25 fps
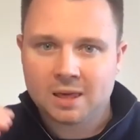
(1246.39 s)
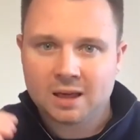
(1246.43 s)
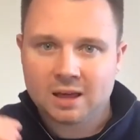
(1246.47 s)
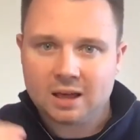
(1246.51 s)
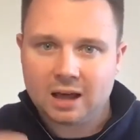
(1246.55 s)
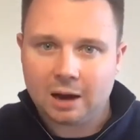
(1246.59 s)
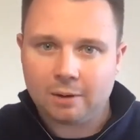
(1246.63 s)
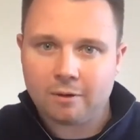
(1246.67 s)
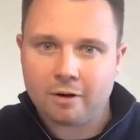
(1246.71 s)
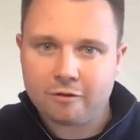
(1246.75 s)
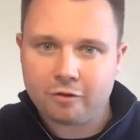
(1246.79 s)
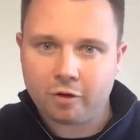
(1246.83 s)

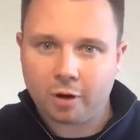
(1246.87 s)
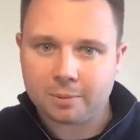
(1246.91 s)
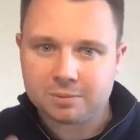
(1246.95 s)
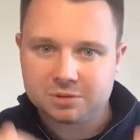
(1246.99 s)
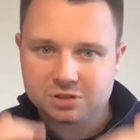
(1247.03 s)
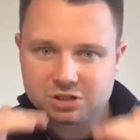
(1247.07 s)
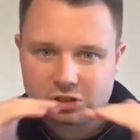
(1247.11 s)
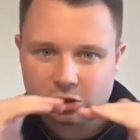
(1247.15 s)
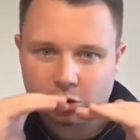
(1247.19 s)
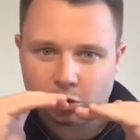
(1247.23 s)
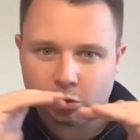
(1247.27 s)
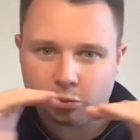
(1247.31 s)
However, I'm
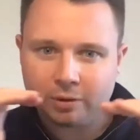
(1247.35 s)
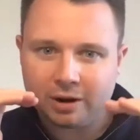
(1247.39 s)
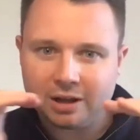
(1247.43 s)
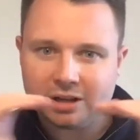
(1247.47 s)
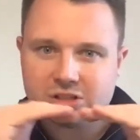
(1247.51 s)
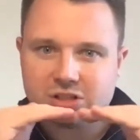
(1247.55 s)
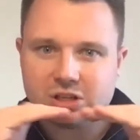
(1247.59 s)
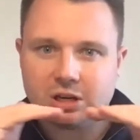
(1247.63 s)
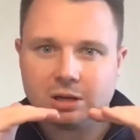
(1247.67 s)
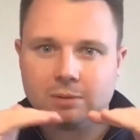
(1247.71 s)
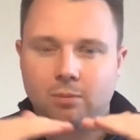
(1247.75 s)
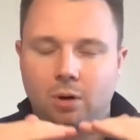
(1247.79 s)
still
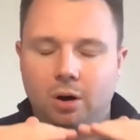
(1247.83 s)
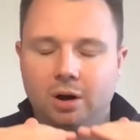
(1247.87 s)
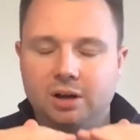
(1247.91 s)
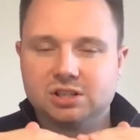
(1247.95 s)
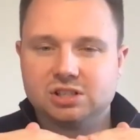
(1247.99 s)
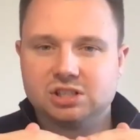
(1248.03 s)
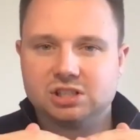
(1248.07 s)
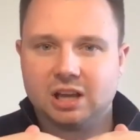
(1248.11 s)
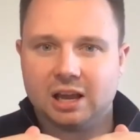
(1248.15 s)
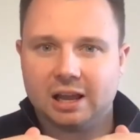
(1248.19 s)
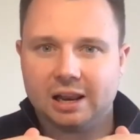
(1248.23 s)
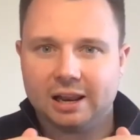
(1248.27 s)
reaching my
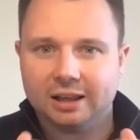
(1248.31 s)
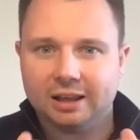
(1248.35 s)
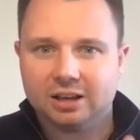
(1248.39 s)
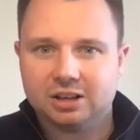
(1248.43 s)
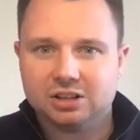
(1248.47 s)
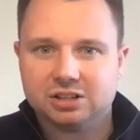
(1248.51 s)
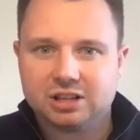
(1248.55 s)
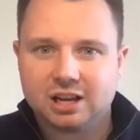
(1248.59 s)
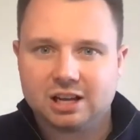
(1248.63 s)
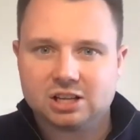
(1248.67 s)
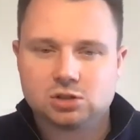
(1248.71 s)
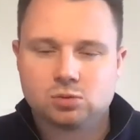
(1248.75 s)
ceiling, because
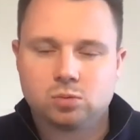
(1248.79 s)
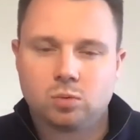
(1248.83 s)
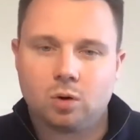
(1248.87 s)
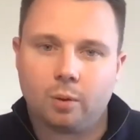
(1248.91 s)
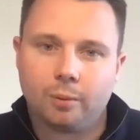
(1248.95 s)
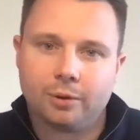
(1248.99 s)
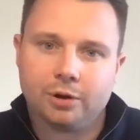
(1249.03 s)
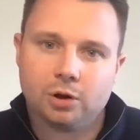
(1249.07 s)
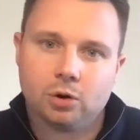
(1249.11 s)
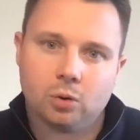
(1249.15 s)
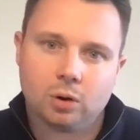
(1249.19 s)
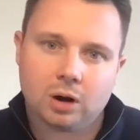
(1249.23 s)
guess what?
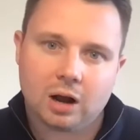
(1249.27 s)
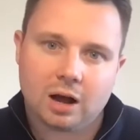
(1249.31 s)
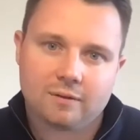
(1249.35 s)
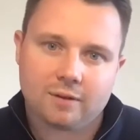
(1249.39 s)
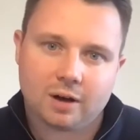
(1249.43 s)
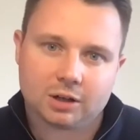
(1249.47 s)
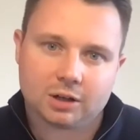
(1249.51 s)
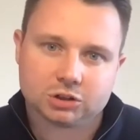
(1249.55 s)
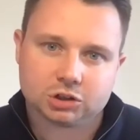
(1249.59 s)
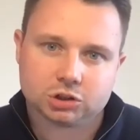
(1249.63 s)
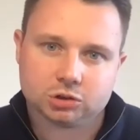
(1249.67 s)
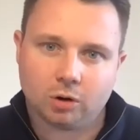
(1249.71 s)
We all have
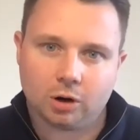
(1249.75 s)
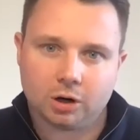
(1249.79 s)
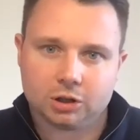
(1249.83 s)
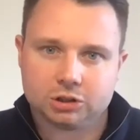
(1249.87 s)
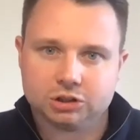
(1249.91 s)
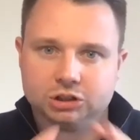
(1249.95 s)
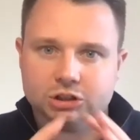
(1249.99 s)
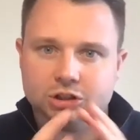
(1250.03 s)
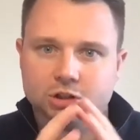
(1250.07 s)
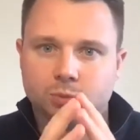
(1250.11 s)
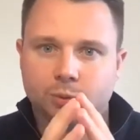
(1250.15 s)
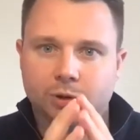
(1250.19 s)
our
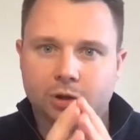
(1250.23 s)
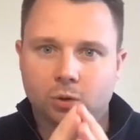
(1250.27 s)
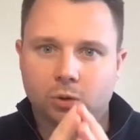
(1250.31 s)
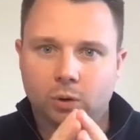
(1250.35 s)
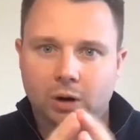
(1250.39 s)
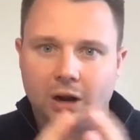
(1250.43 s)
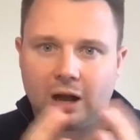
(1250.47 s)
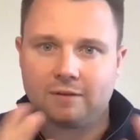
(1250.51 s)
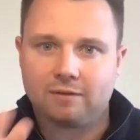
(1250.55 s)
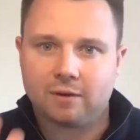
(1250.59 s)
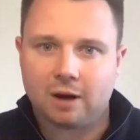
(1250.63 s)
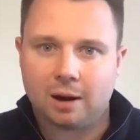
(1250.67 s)
structures, we all
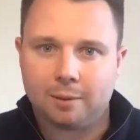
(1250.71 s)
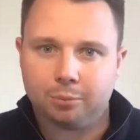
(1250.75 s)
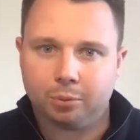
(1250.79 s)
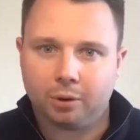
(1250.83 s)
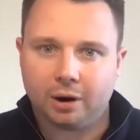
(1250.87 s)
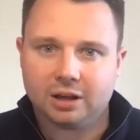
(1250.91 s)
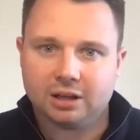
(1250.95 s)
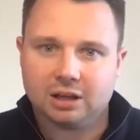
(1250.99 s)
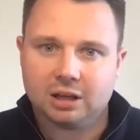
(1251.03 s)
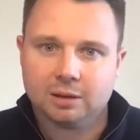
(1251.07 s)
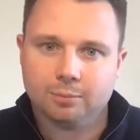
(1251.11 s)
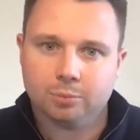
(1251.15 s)
have our
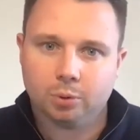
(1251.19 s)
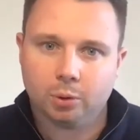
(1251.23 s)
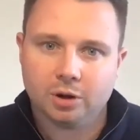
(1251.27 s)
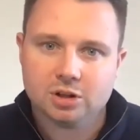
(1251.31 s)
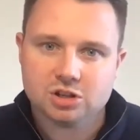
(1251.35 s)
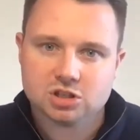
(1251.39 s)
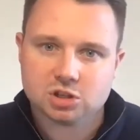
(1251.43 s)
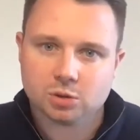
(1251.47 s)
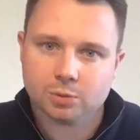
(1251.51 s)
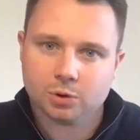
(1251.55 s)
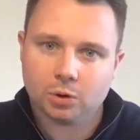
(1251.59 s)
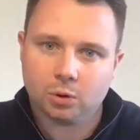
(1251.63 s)
breaking
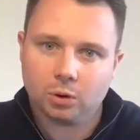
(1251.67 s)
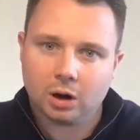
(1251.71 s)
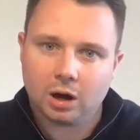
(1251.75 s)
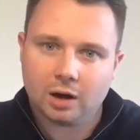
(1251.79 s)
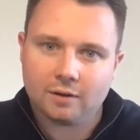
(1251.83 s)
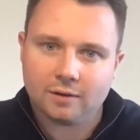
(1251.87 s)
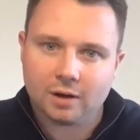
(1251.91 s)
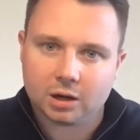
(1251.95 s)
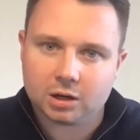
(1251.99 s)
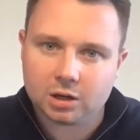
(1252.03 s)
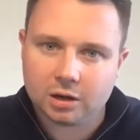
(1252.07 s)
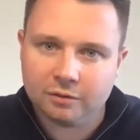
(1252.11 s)
points, and we all have
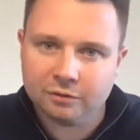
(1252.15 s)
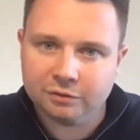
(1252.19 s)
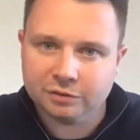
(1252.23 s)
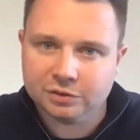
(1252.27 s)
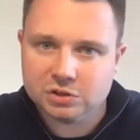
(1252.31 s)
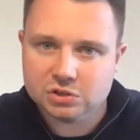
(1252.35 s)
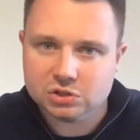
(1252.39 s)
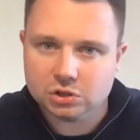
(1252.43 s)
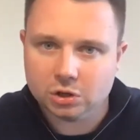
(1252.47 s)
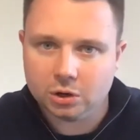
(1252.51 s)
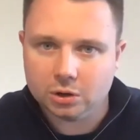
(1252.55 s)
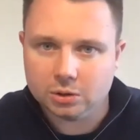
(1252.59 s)
our
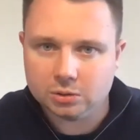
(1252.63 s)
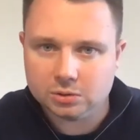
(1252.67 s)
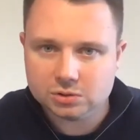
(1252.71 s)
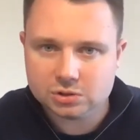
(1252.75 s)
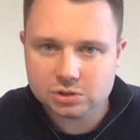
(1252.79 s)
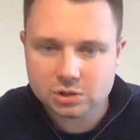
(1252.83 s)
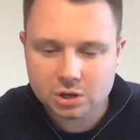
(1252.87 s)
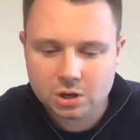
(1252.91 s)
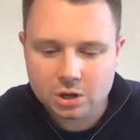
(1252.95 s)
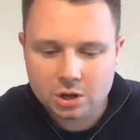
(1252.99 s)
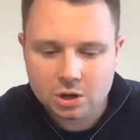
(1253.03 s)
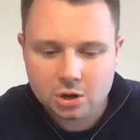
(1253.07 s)
comfort
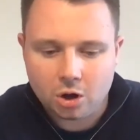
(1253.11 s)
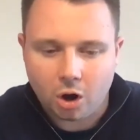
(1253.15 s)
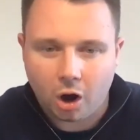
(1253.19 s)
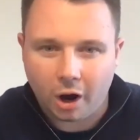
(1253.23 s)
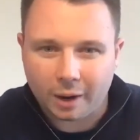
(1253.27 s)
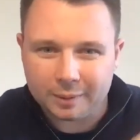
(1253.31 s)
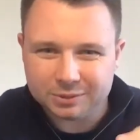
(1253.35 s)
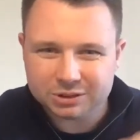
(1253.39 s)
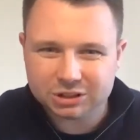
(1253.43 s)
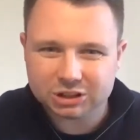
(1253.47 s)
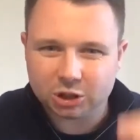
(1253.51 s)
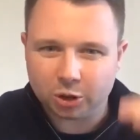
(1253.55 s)
zones.
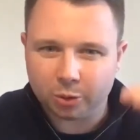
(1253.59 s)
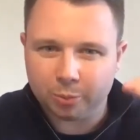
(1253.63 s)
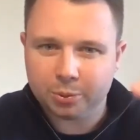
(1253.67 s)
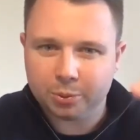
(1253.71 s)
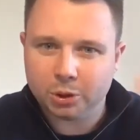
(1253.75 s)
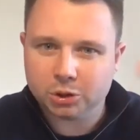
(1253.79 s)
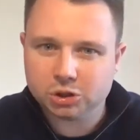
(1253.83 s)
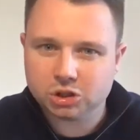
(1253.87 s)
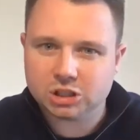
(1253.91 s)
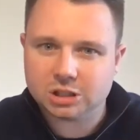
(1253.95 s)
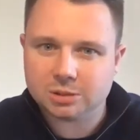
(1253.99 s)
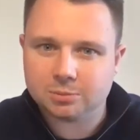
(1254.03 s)
I'm still
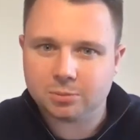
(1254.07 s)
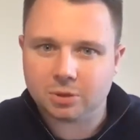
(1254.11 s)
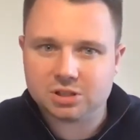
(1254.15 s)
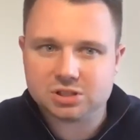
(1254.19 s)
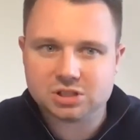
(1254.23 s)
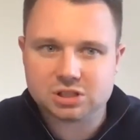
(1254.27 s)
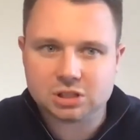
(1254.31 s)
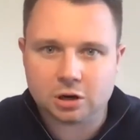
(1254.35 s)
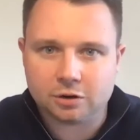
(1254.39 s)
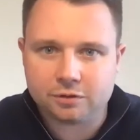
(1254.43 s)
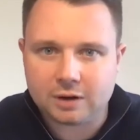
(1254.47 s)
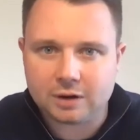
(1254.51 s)
pushing
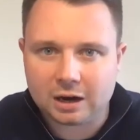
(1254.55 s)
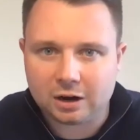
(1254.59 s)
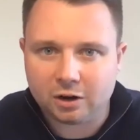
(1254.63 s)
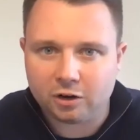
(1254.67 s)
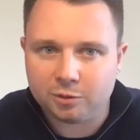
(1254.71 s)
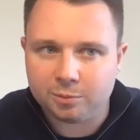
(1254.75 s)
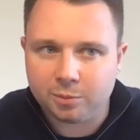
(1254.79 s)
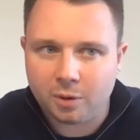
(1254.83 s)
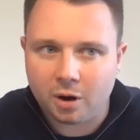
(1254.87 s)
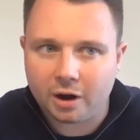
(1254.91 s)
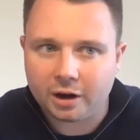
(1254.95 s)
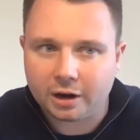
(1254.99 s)
myself out
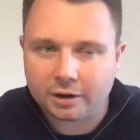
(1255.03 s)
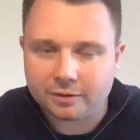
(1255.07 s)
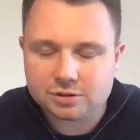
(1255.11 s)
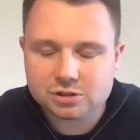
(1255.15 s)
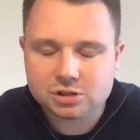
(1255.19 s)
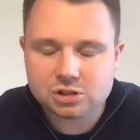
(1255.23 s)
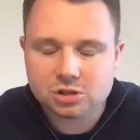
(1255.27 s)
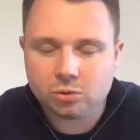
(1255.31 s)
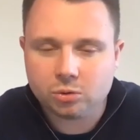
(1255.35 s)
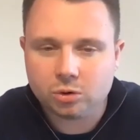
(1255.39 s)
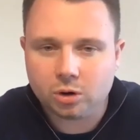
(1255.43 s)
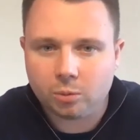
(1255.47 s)
of mine. I've
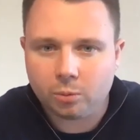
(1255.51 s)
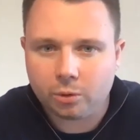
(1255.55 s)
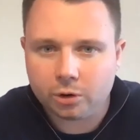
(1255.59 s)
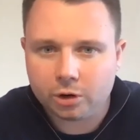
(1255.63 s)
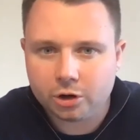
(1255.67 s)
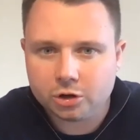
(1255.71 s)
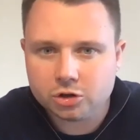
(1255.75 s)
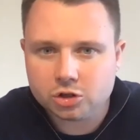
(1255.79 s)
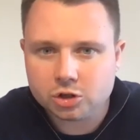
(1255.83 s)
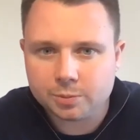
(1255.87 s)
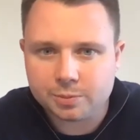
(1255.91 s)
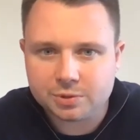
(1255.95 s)
still not 100%
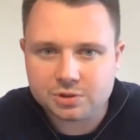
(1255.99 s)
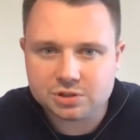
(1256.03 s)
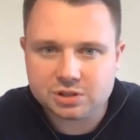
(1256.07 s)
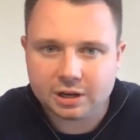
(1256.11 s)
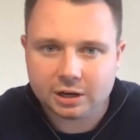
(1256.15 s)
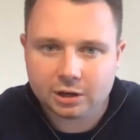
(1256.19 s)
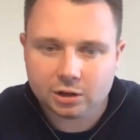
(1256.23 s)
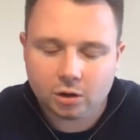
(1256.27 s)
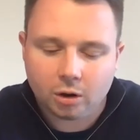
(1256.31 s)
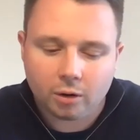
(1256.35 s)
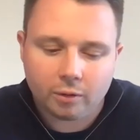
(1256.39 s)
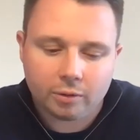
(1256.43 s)

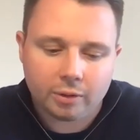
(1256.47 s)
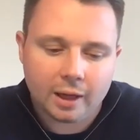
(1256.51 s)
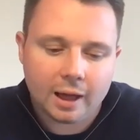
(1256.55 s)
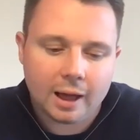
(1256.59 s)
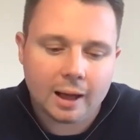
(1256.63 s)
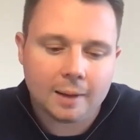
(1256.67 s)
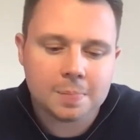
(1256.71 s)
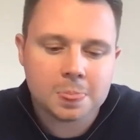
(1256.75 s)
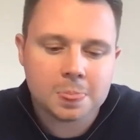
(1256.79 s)
got there.